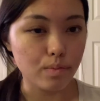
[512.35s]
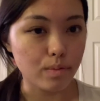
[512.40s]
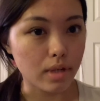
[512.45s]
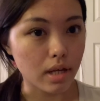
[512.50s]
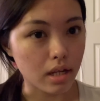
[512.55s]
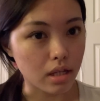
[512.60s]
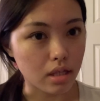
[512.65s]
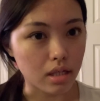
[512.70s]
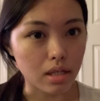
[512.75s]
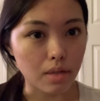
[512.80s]

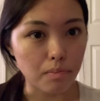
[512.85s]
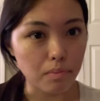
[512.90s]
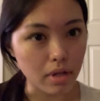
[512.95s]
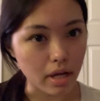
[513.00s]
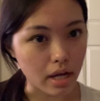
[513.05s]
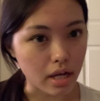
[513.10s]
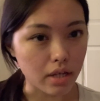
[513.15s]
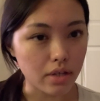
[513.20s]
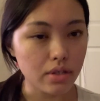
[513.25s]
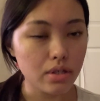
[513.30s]
getting
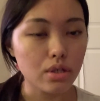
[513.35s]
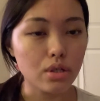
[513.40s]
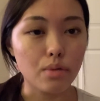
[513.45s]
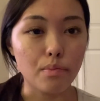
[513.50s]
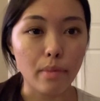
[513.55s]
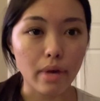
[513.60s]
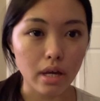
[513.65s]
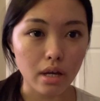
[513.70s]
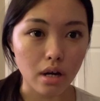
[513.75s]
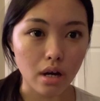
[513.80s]
supplies to
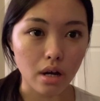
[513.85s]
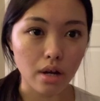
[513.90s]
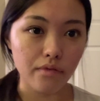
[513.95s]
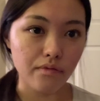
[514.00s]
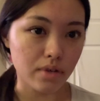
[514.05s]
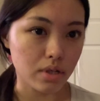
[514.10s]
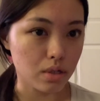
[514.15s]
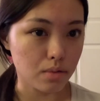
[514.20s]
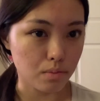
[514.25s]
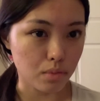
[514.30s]
make our
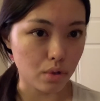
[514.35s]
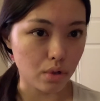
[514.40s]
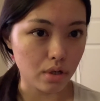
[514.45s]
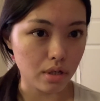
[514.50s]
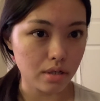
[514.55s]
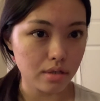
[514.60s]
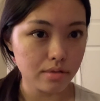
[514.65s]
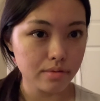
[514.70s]
vision board.